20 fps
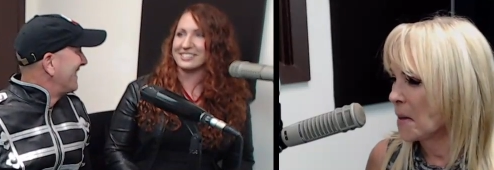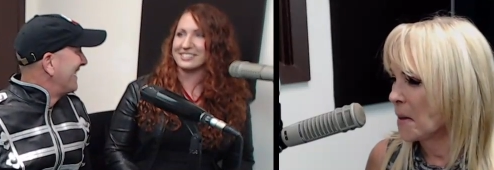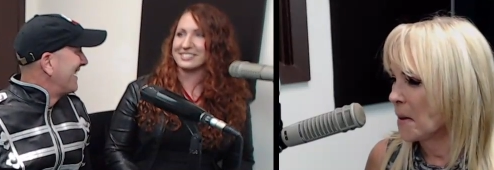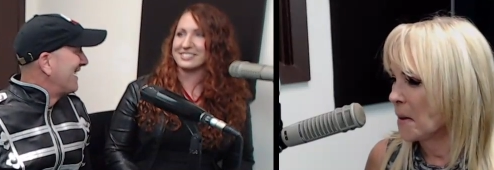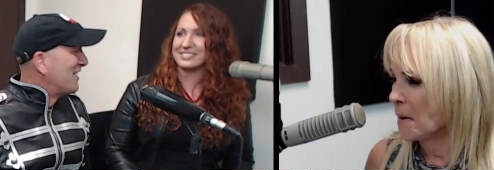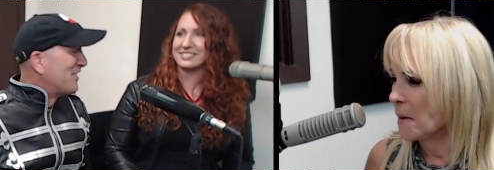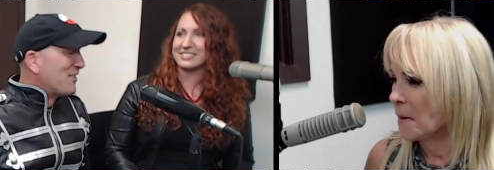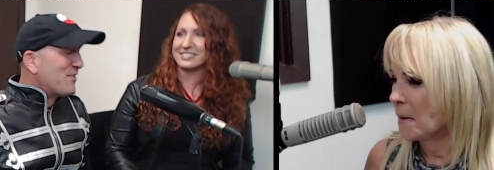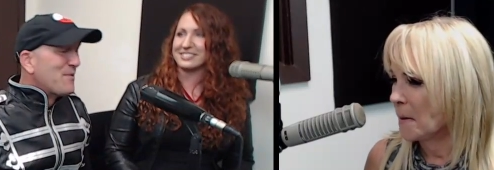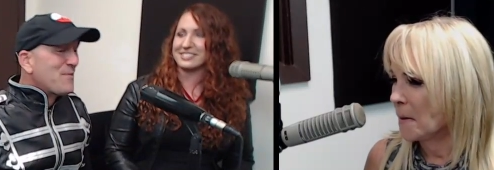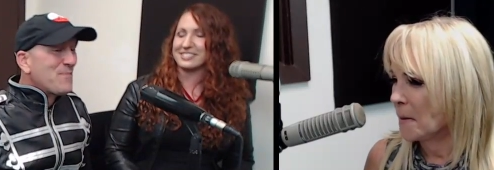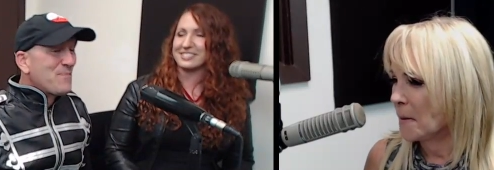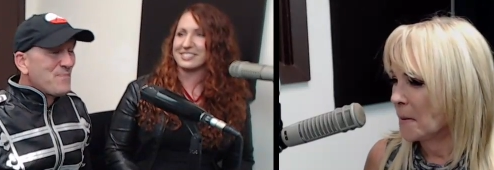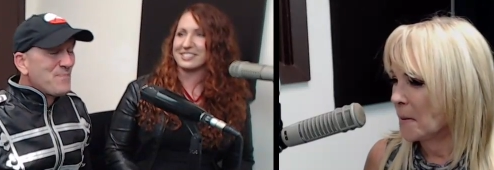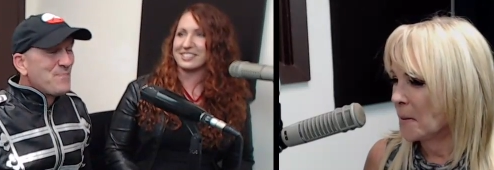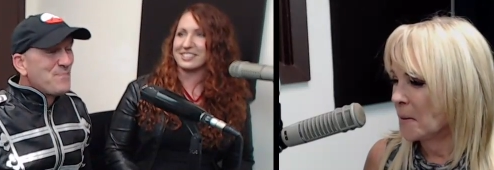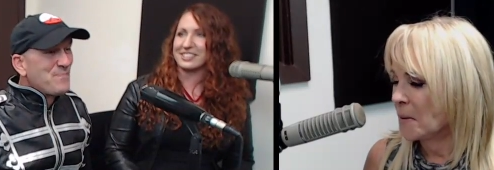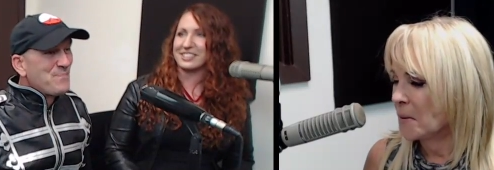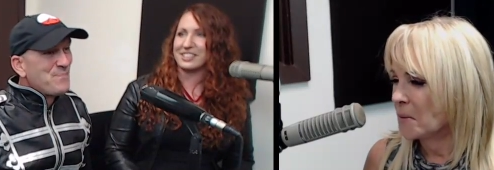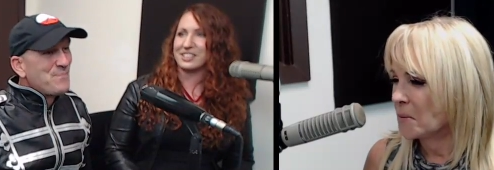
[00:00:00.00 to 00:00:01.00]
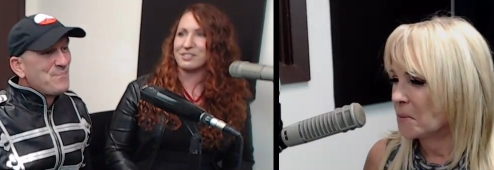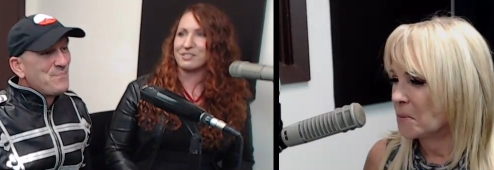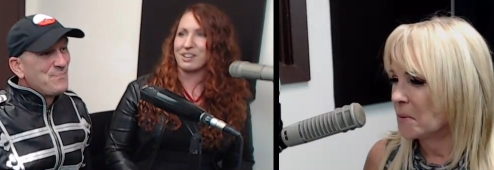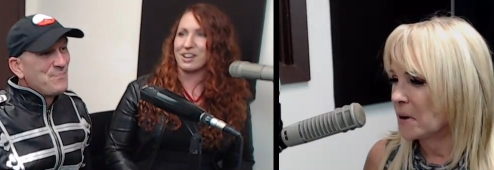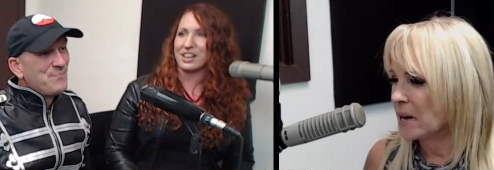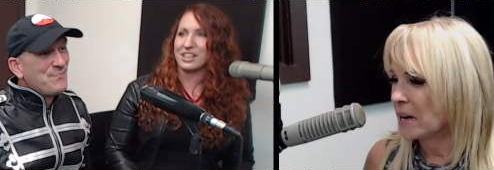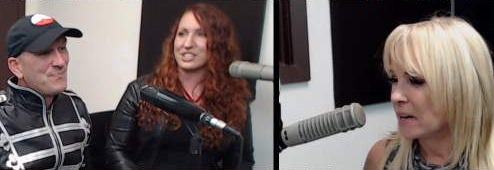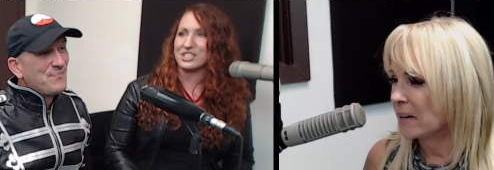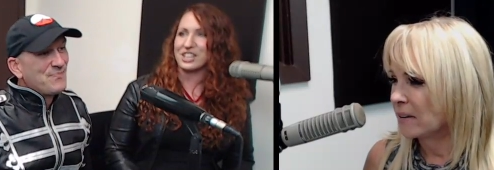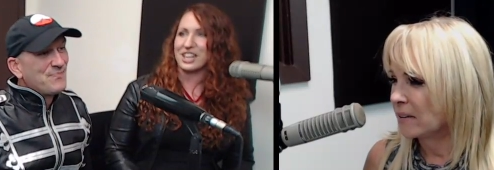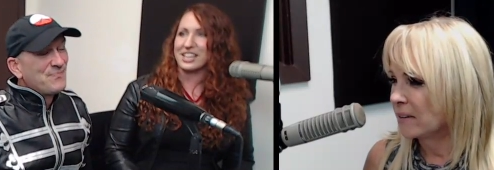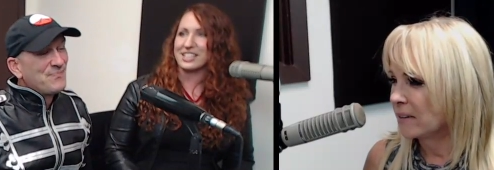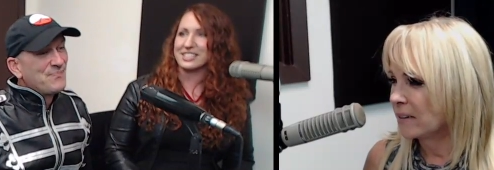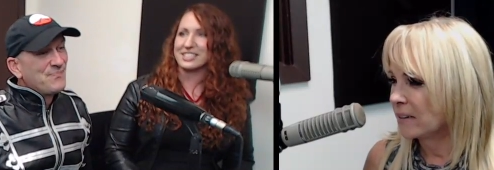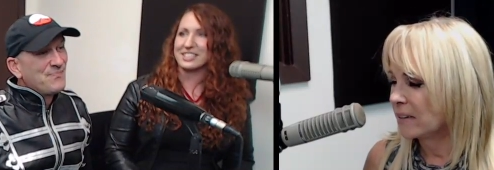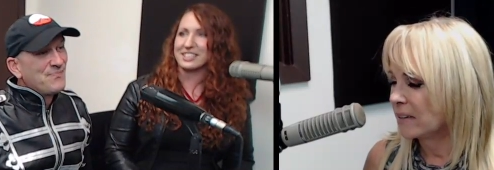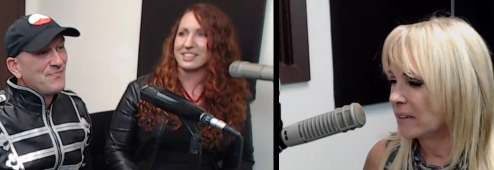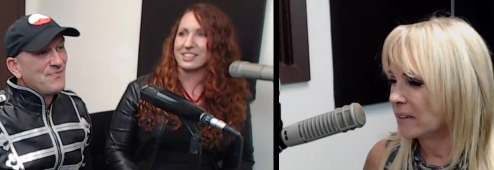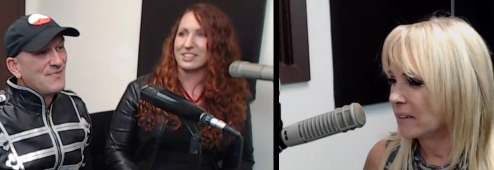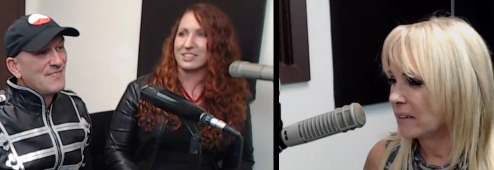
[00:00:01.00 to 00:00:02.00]
Speaker 1: yeah. You, wow. and
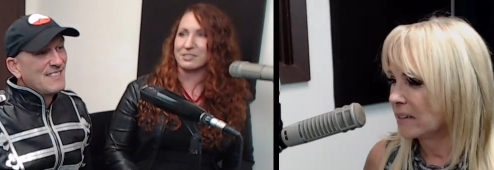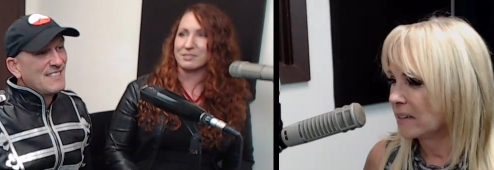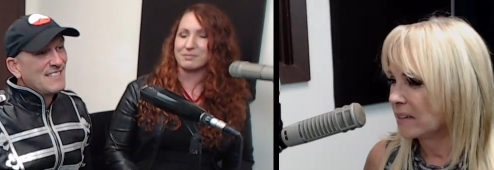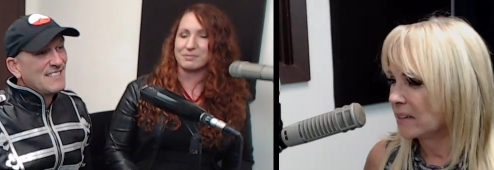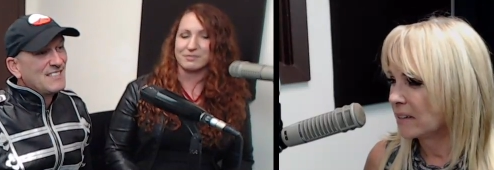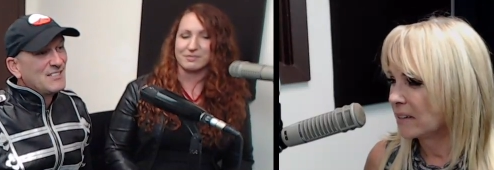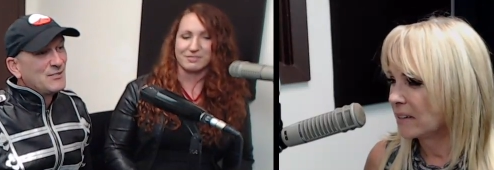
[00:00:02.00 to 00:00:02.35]
Jason all